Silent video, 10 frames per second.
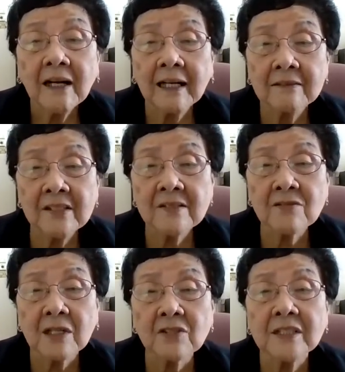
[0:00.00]
this
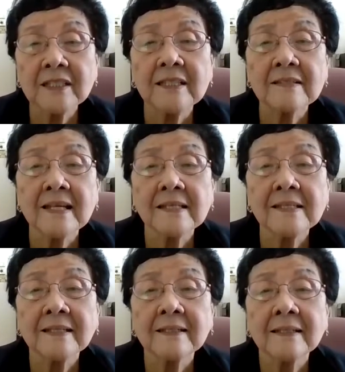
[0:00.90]
structure in the
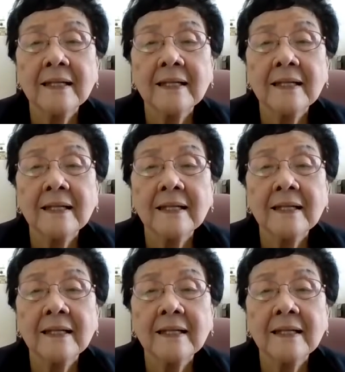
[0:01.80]
center.